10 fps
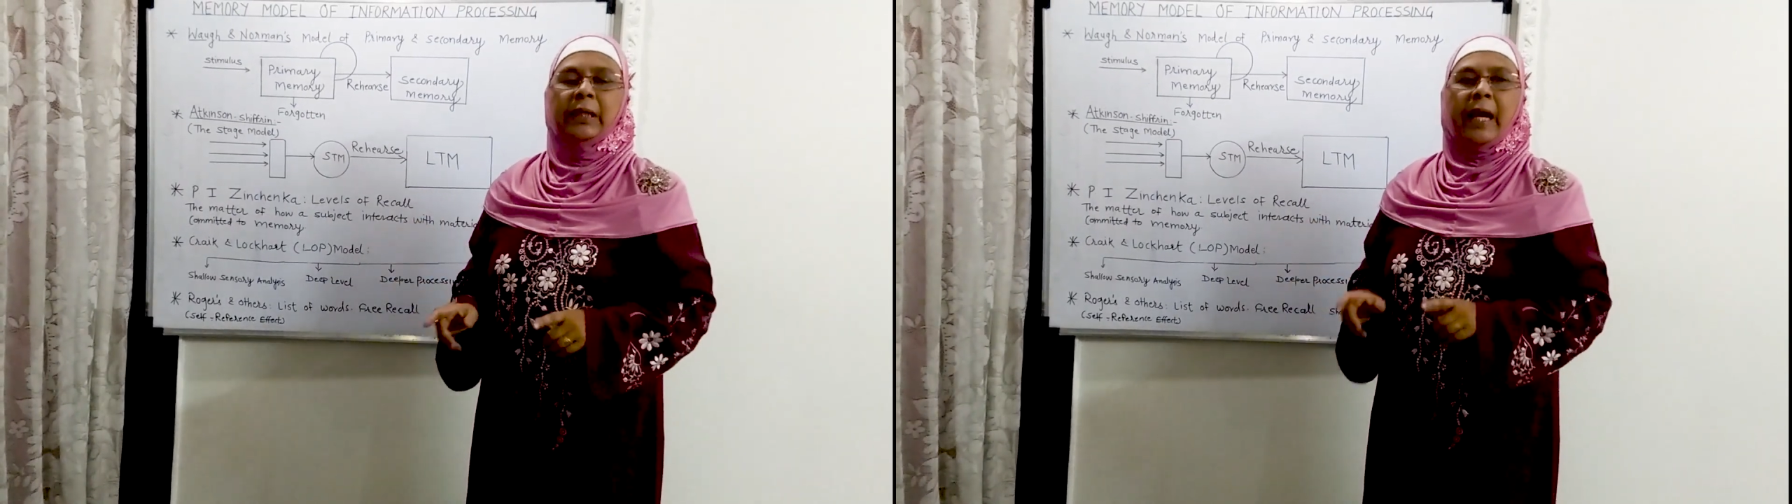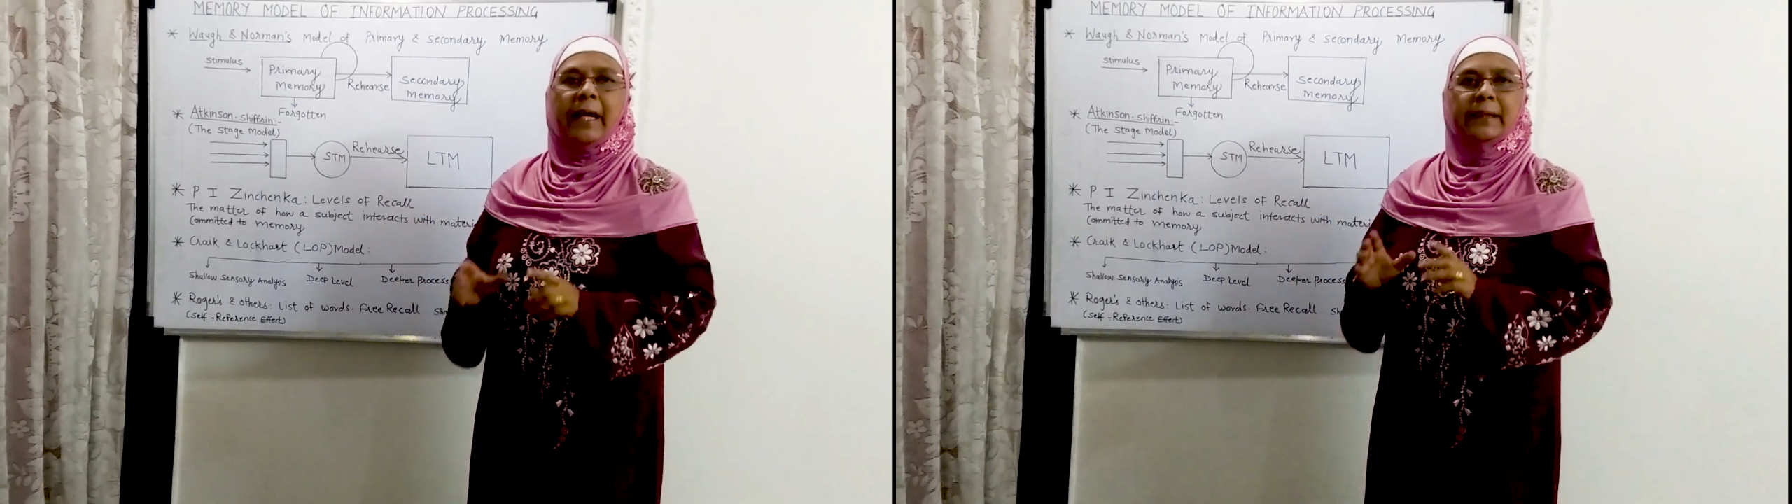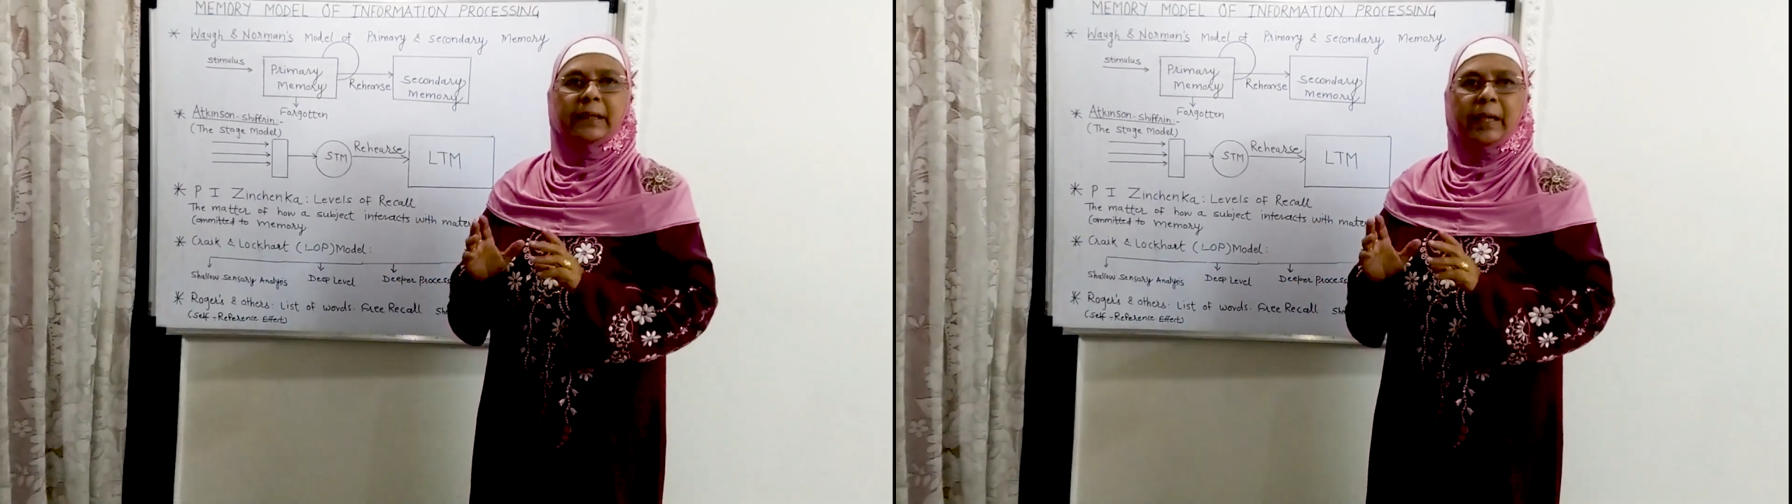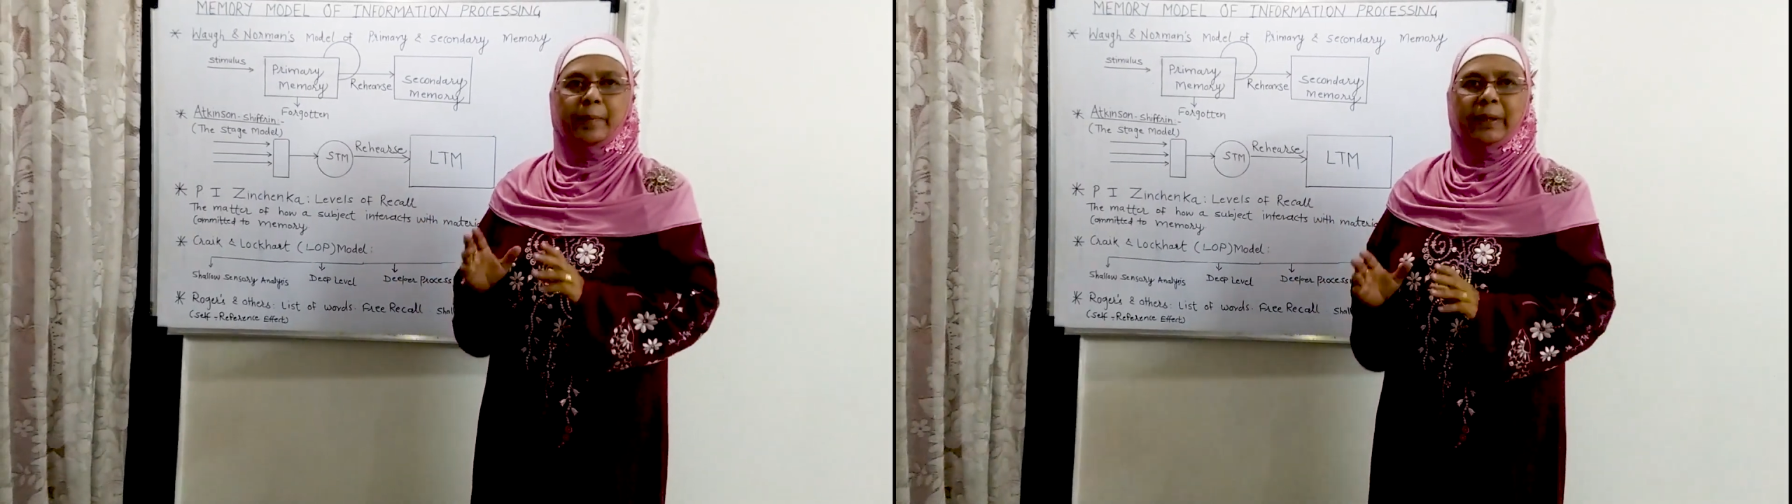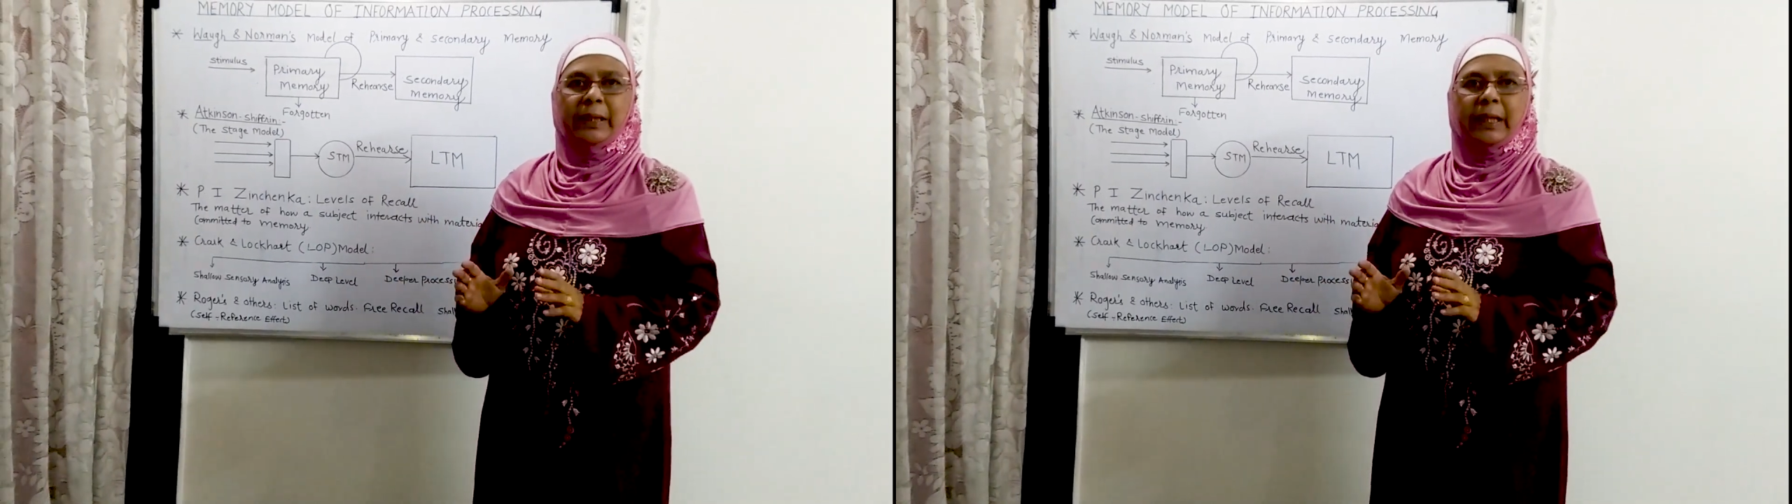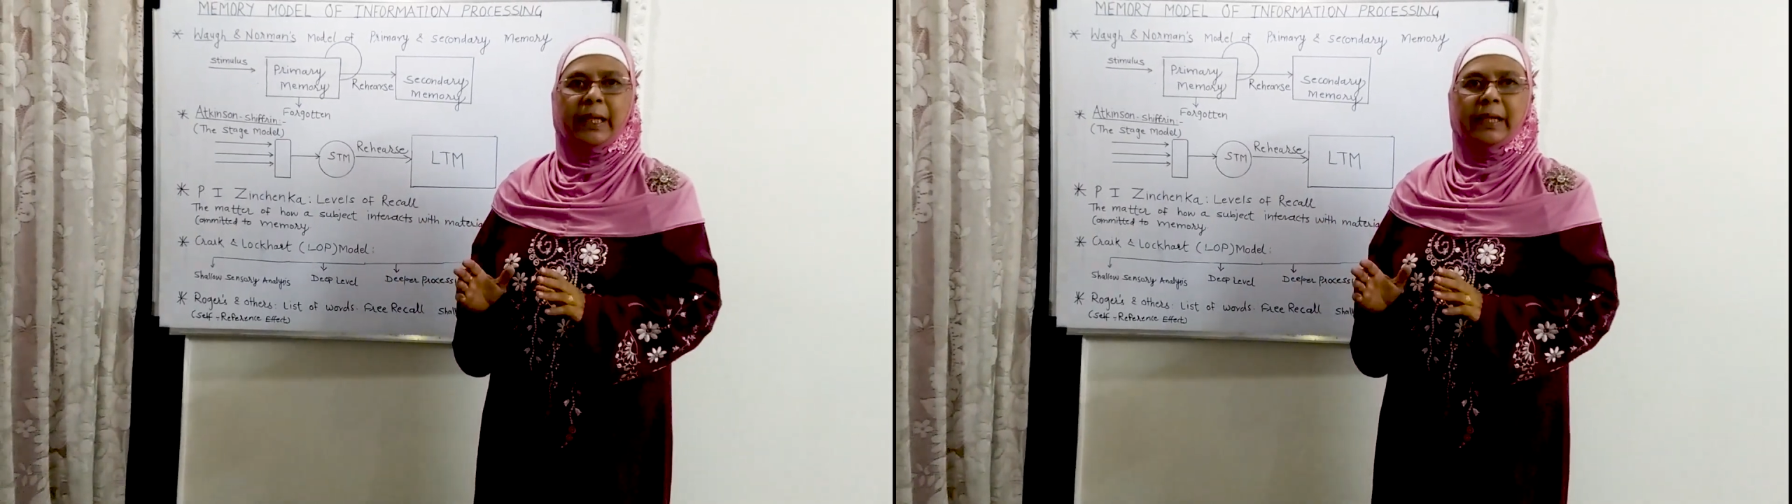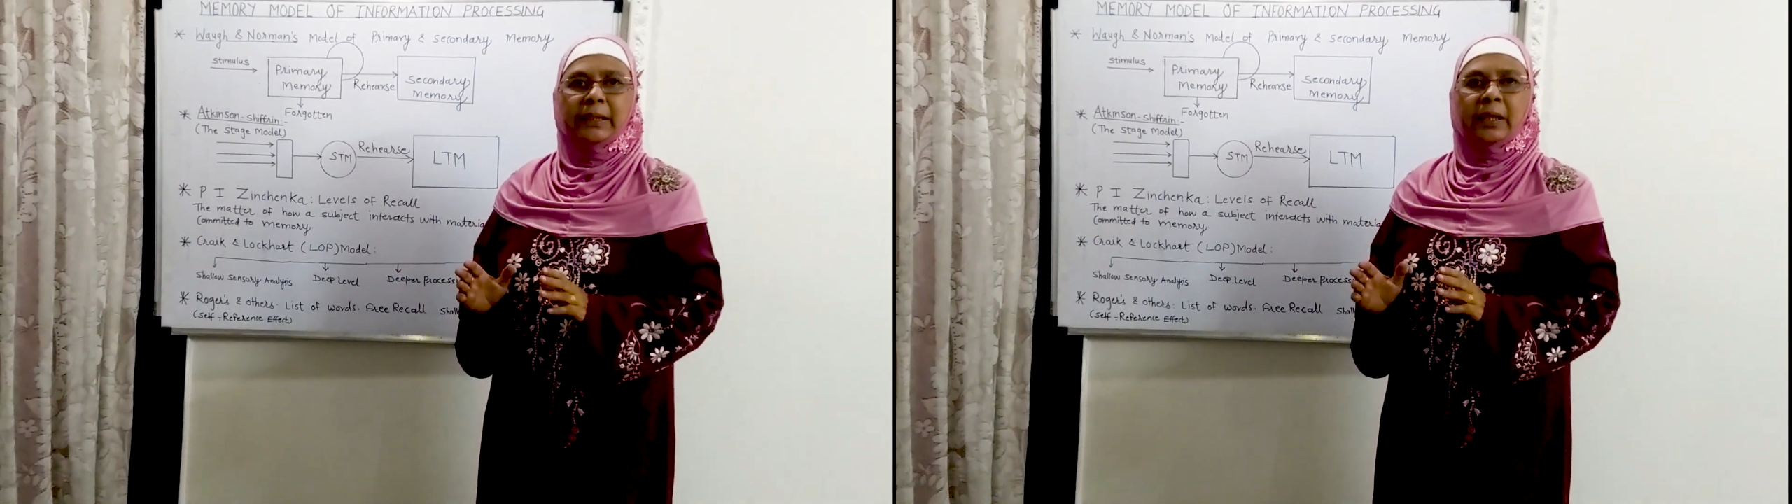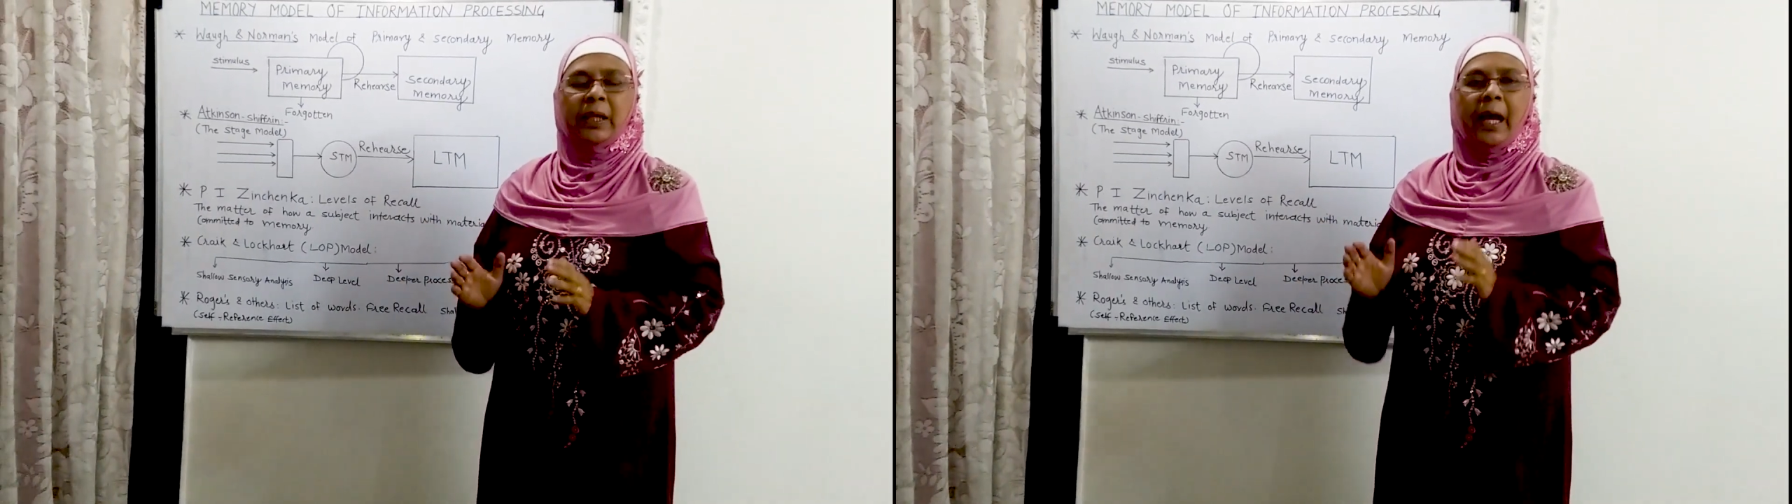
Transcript: as name indicates